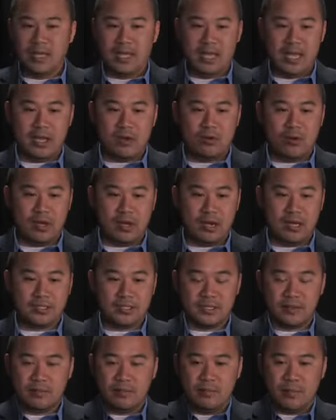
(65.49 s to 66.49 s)
And quite
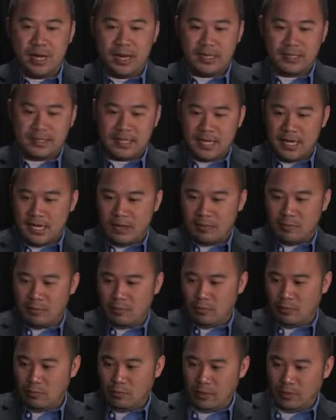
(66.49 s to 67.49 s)
honestly, by the time
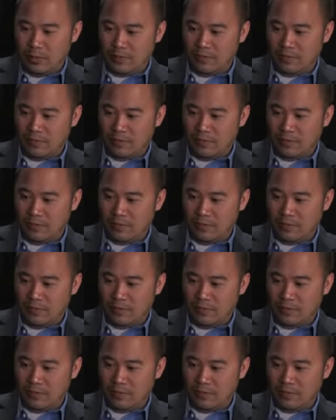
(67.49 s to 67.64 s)
we